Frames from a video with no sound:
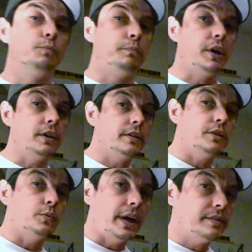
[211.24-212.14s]
Borrow your
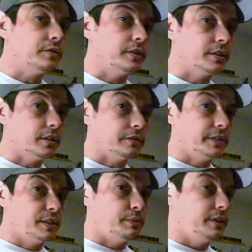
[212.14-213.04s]
wife or your
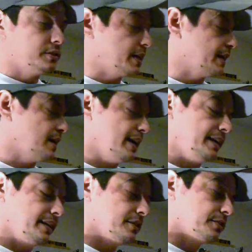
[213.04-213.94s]
girlfriend's blow dryer. I
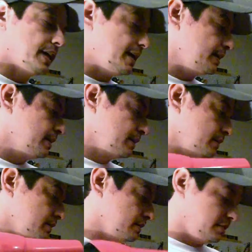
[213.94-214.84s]
kid you not,
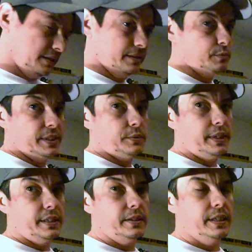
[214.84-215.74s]
this is the best way to
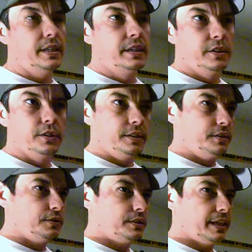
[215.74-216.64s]
do it. You can
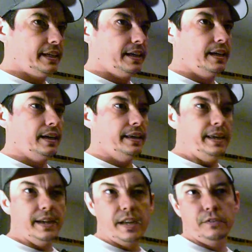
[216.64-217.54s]
use a heat
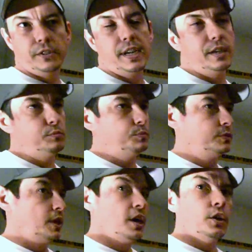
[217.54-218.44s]
gun from
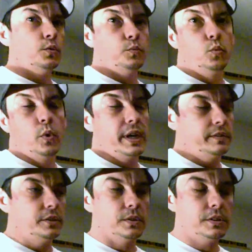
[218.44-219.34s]
whatever
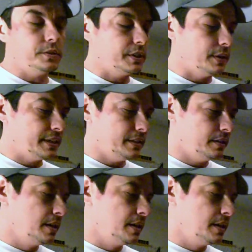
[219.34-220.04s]
corner store you want to.